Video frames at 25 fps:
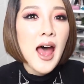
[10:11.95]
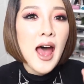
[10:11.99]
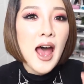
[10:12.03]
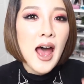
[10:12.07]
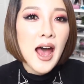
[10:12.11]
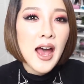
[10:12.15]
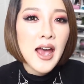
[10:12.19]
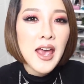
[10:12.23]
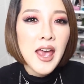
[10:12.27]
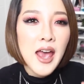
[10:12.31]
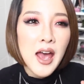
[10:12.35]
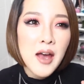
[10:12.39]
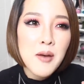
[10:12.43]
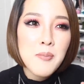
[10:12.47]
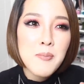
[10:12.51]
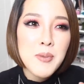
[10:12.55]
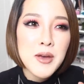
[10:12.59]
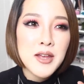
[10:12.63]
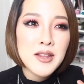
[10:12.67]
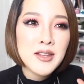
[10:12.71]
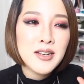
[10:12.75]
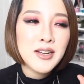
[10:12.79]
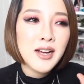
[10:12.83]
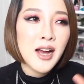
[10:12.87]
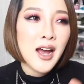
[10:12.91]
I have
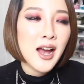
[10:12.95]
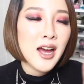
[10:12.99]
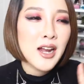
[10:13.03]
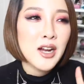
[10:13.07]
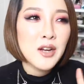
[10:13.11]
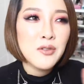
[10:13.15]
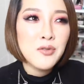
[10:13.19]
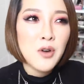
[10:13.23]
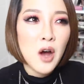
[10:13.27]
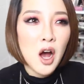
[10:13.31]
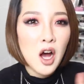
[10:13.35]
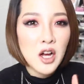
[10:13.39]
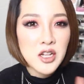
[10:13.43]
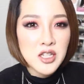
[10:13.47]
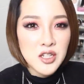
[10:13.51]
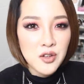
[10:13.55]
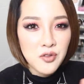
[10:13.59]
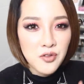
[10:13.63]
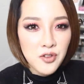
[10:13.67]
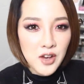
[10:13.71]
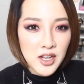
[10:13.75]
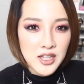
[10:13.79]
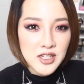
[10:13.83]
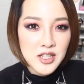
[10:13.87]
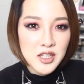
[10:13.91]
been kind of on
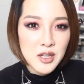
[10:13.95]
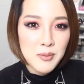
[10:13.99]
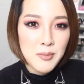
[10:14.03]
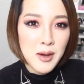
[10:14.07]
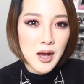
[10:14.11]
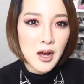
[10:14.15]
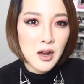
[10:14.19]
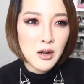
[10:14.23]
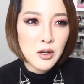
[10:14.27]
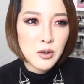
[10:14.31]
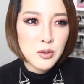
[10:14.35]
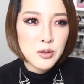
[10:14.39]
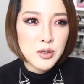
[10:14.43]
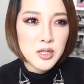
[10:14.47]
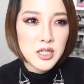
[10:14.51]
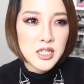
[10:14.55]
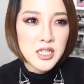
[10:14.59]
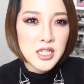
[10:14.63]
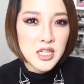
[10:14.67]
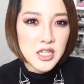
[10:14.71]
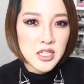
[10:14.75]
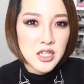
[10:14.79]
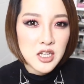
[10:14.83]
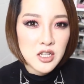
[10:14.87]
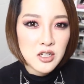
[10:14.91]
defense about
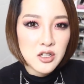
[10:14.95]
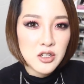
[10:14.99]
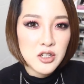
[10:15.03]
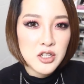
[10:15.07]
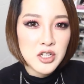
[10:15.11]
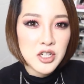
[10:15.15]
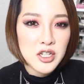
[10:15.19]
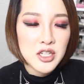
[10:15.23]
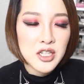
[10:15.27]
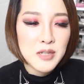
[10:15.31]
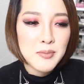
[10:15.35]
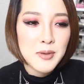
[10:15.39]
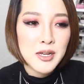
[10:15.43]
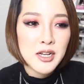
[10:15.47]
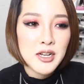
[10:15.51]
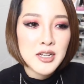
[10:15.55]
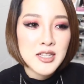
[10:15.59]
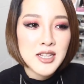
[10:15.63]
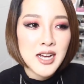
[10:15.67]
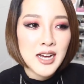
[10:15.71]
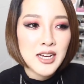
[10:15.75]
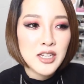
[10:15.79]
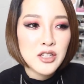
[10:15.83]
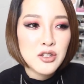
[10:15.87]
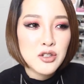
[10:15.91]
CC cushions
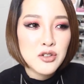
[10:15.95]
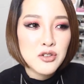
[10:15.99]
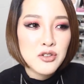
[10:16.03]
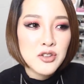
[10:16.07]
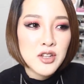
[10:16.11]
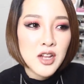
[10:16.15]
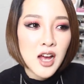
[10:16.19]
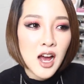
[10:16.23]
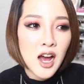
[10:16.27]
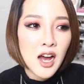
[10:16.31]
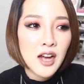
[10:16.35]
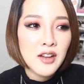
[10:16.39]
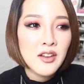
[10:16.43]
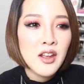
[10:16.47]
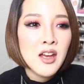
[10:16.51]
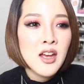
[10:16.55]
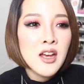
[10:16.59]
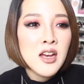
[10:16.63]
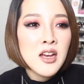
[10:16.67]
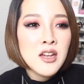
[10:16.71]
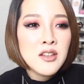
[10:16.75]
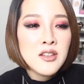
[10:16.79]
because I do not